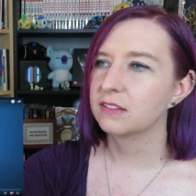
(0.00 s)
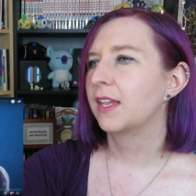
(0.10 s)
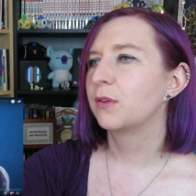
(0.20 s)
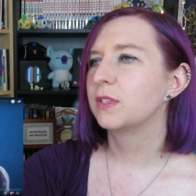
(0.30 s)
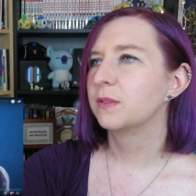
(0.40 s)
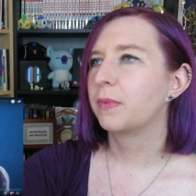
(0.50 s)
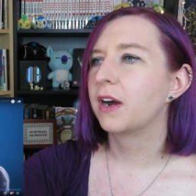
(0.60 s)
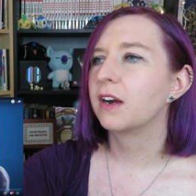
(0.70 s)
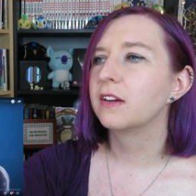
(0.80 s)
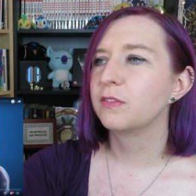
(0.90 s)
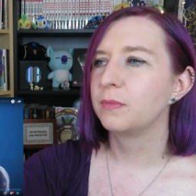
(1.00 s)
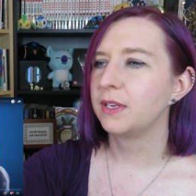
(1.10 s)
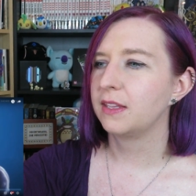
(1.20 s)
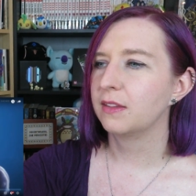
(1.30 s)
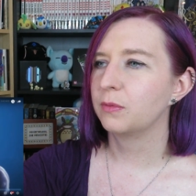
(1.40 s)
There was a part of
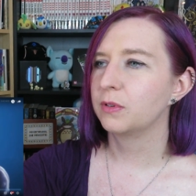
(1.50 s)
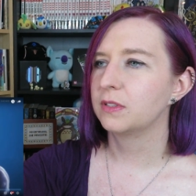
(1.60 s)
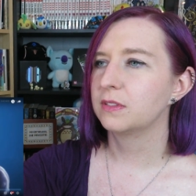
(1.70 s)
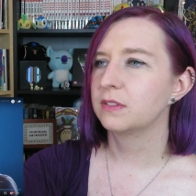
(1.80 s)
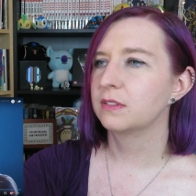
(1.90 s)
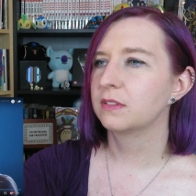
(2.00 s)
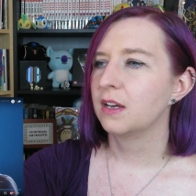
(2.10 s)
me that was